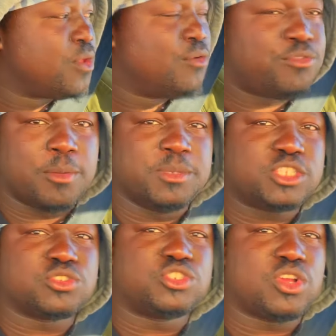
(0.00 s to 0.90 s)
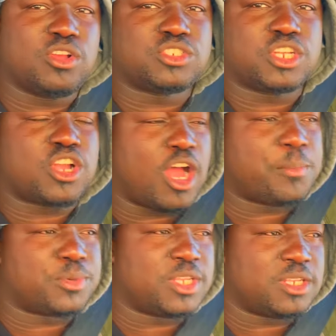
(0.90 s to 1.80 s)
for me to judge the
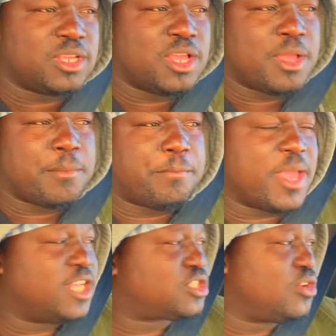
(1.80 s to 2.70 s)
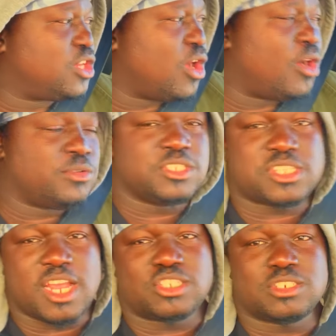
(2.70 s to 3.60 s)
company based on the
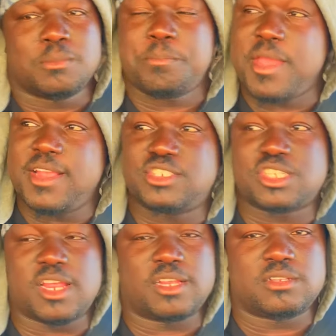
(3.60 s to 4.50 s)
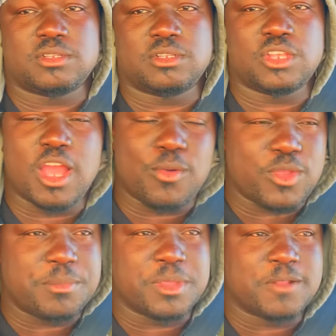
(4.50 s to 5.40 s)
orientation paycheck. Yeah,
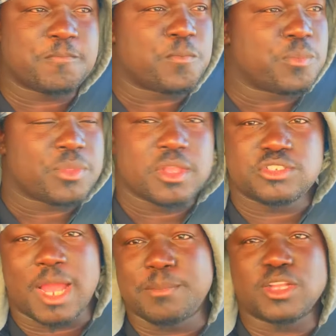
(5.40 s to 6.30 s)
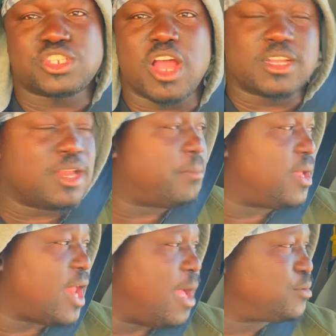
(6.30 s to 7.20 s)
with me. So I'm not talking
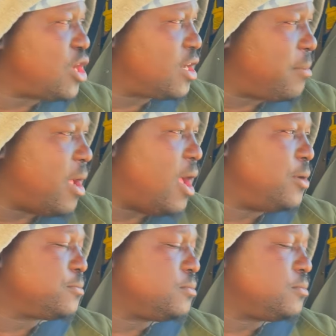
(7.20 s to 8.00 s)
about that. I'm talking about